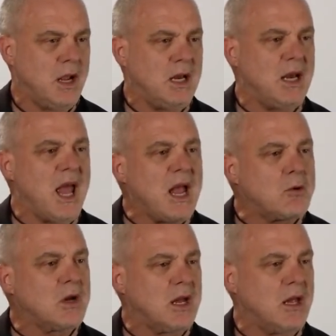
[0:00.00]
And in
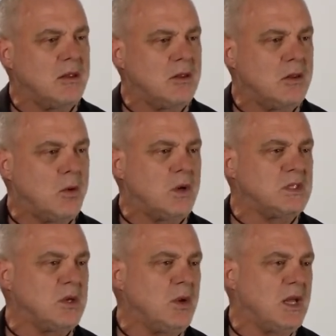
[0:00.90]
aggregate, the
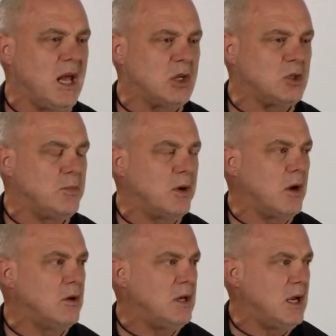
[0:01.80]
ones that we can actually put
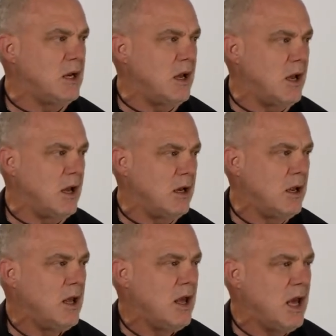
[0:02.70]
hard data on
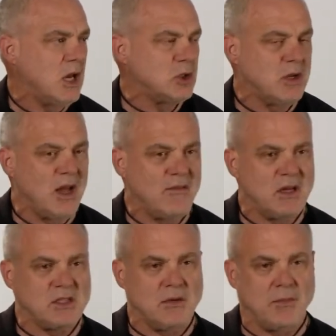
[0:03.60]
actually have
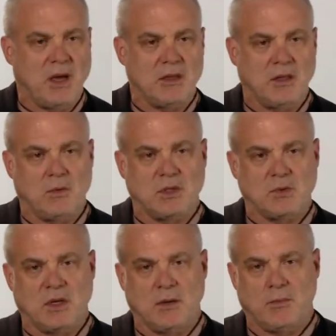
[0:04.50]
less impact than the ones
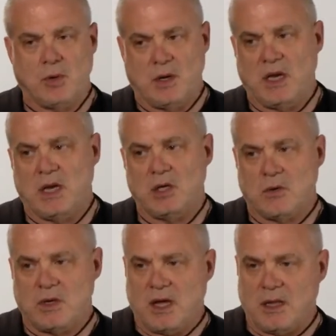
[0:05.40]
we can put in
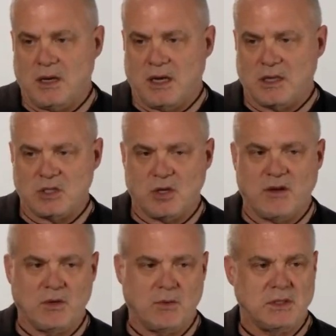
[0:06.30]
totality on the
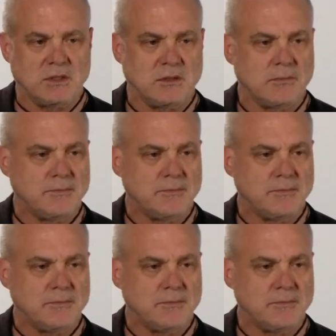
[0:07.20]
softer ones.